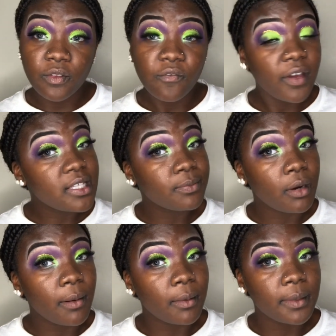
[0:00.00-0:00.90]
the face
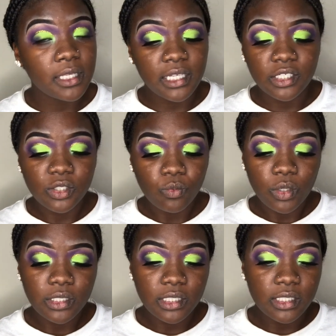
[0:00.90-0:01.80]
primer, because I just
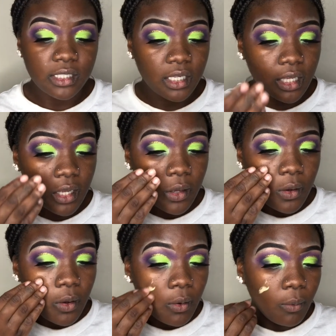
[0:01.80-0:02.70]
wanted to see
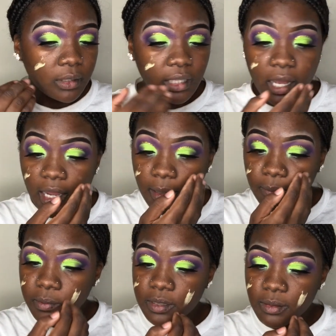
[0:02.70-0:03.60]
what the
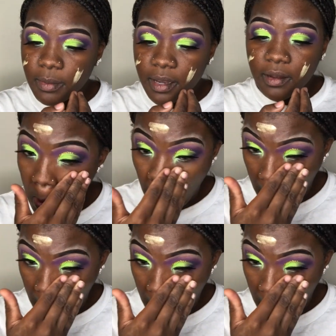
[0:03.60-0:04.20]
hype was about.